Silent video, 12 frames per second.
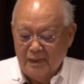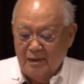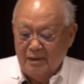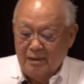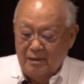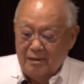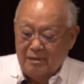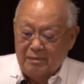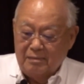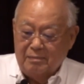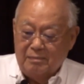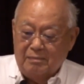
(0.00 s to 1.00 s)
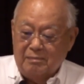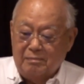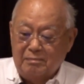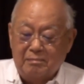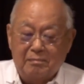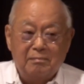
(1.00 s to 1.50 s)

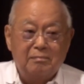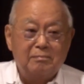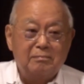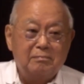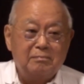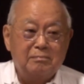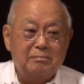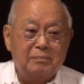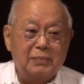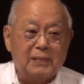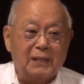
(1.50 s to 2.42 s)
but